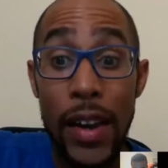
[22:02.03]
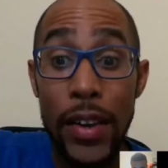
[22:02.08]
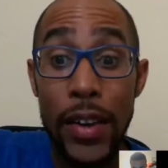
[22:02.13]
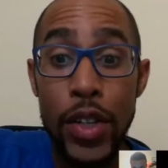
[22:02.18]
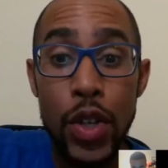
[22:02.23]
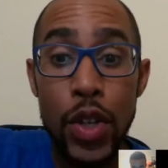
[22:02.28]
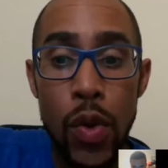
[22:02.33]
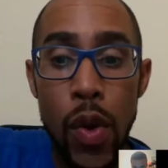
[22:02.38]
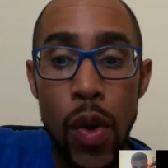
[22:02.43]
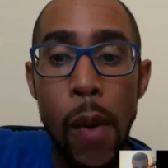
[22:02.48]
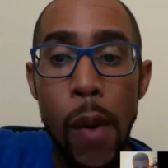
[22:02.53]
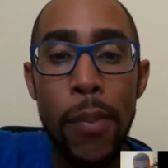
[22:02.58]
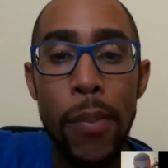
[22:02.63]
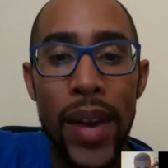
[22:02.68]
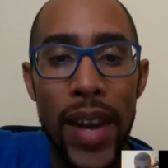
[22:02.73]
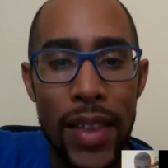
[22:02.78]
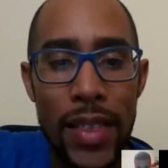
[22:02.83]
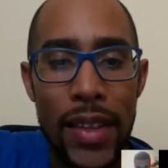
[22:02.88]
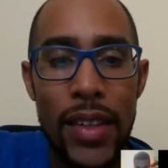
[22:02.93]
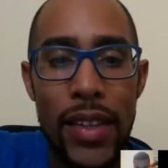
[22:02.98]
I do, but
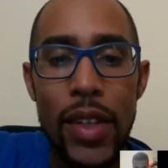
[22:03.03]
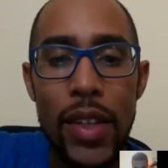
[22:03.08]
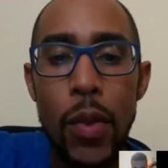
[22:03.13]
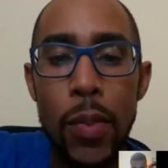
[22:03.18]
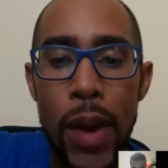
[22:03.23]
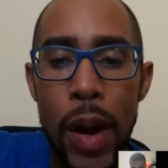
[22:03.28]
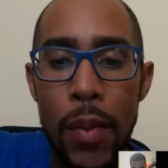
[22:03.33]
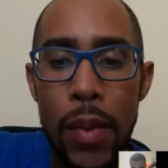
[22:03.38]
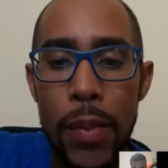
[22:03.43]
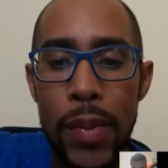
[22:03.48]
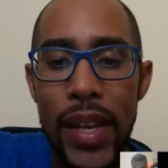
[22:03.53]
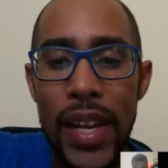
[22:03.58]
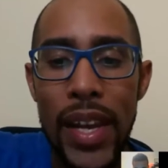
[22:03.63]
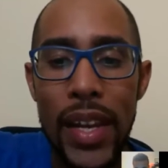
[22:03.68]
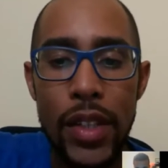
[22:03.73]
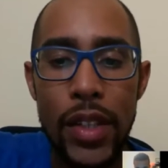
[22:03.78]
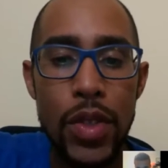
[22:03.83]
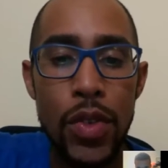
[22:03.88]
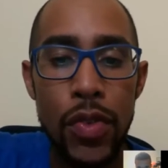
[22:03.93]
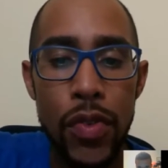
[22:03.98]
I think that they'll probably be like
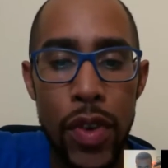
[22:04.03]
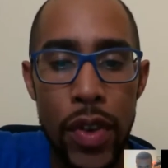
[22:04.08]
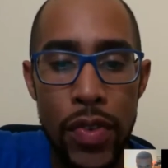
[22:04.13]
$250.